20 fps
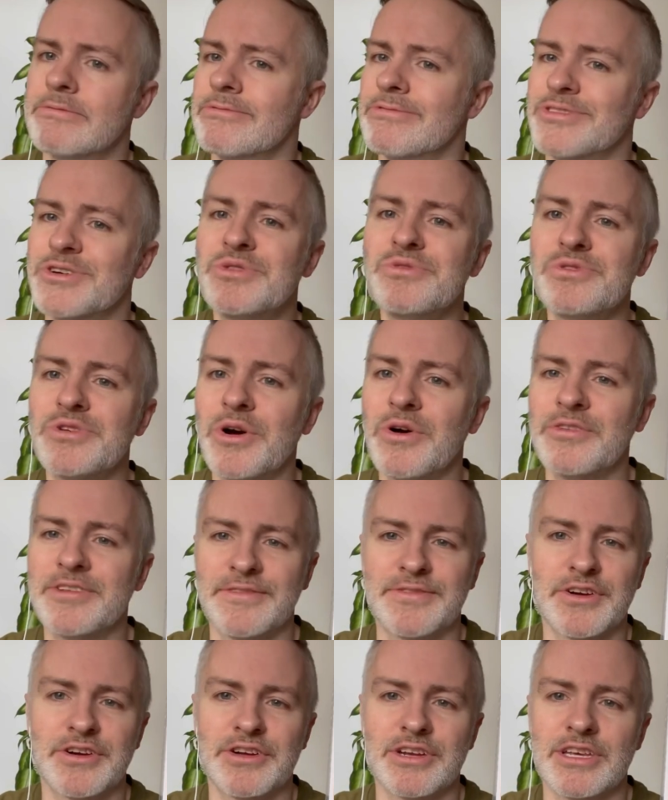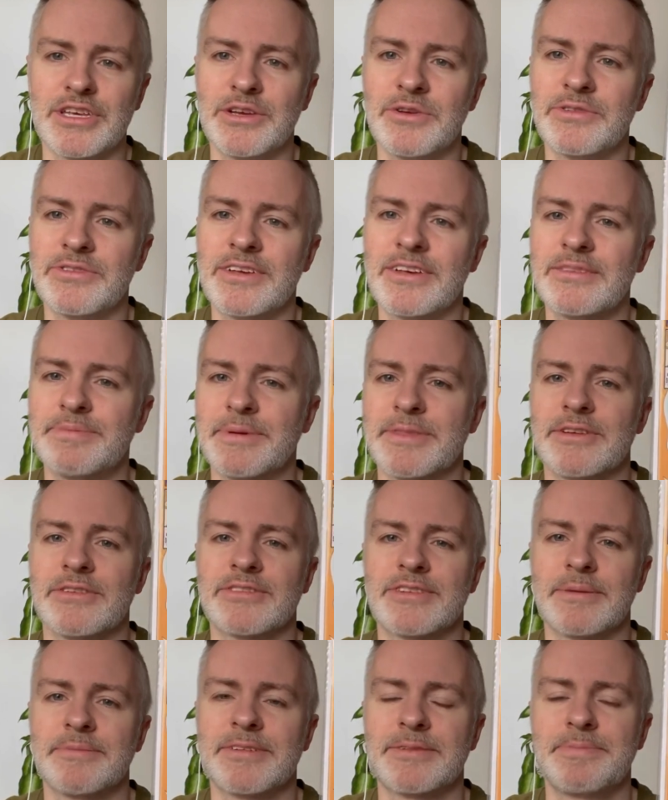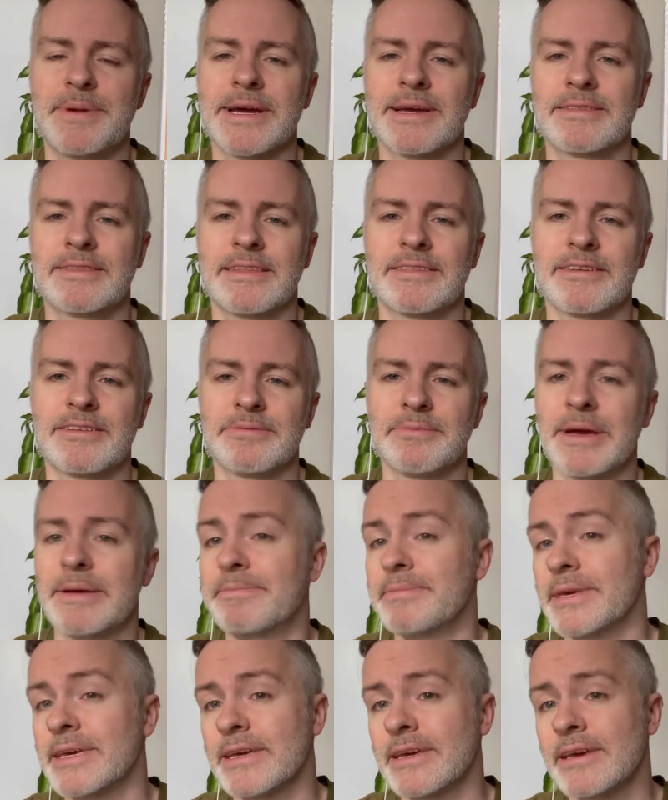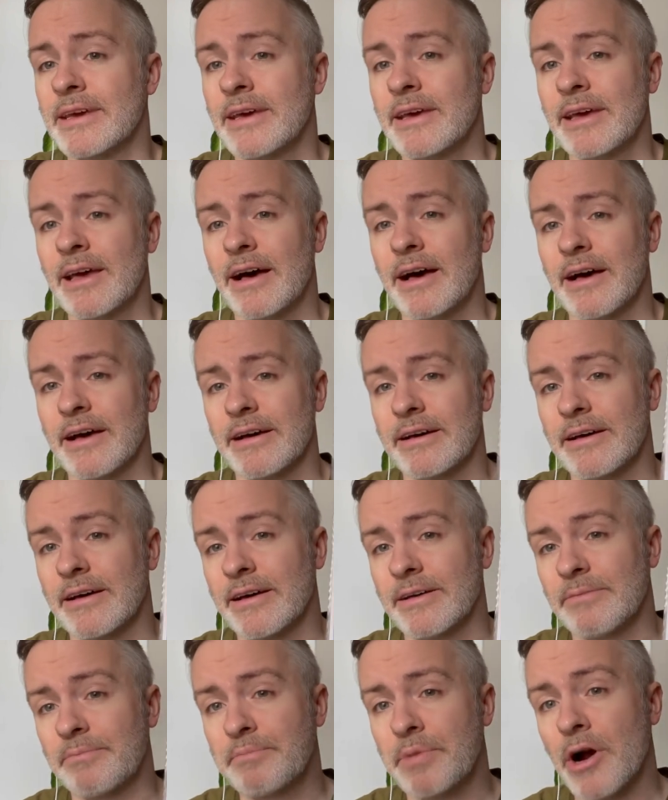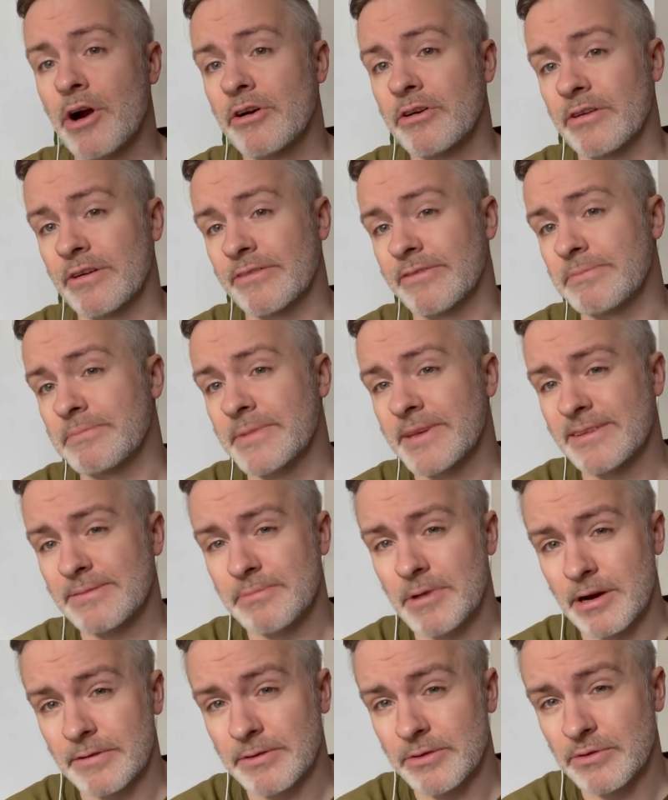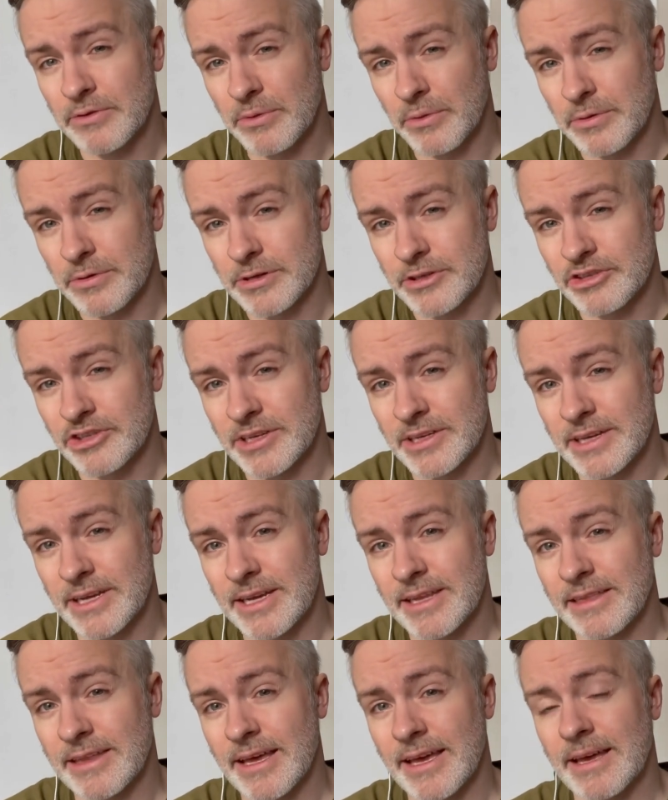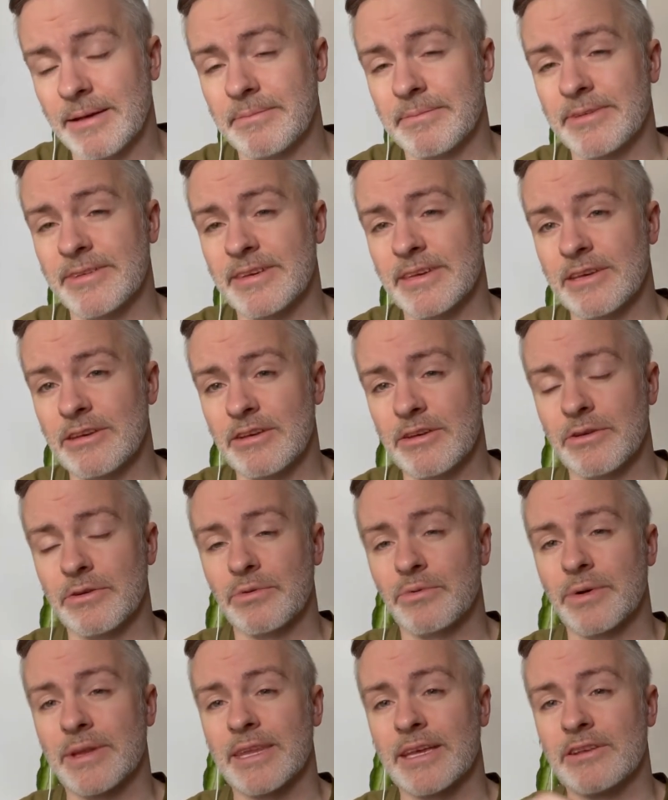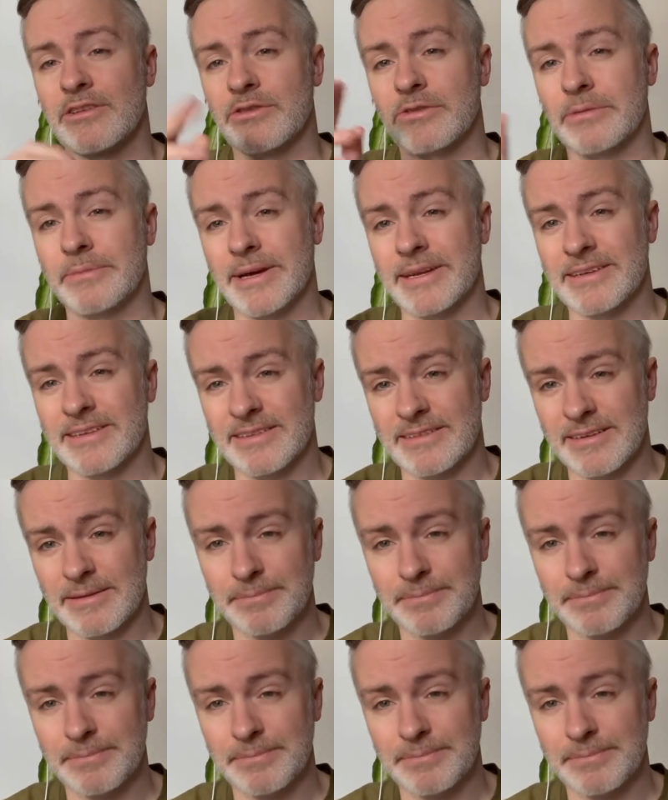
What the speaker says: Who knows if they're going to use this? But there's some spec that this might be part of Miss Marvel's origin in the MCU when they do them on Disney